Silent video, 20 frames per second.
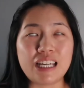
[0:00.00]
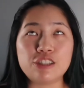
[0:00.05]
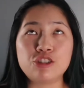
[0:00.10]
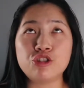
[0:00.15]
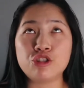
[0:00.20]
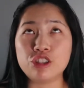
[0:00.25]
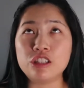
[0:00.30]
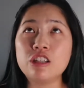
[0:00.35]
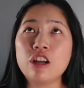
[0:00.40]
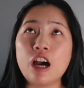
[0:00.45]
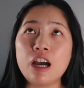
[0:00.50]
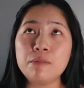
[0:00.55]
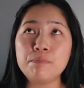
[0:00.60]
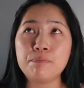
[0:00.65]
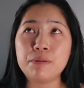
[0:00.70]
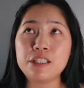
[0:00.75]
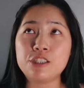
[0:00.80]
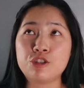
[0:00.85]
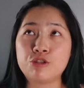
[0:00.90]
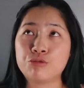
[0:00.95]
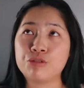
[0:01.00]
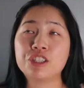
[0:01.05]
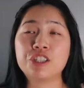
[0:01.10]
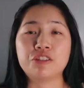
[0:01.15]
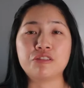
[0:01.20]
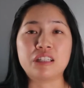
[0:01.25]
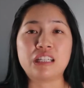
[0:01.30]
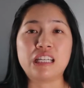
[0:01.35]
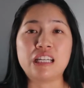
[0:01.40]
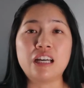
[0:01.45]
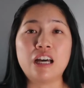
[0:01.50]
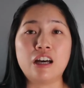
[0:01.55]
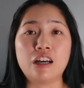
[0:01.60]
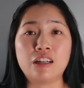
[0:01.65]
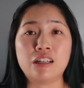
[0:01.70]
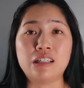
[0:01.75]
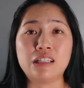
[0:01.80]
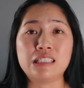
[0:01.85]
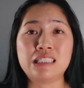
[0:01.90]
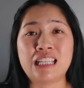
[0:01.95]
should not be triggering
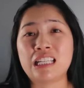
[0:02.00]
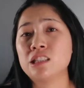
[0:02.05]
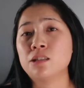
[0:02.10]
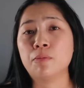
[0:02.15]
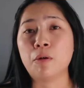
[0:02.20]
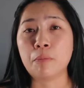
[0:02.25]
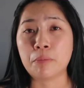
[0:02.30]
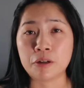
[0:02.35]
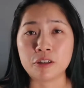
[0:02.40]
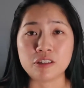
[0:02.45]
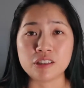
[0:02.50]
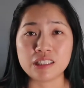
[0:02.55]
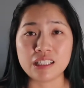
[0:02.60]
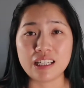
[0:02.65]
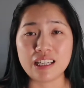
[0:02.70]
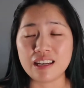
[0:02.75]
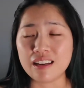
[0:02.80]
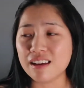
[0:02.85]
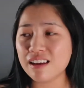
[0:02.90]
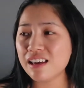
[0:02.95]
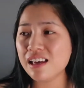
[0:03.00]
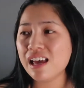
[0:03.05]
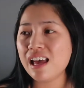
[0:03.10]
a sensible person.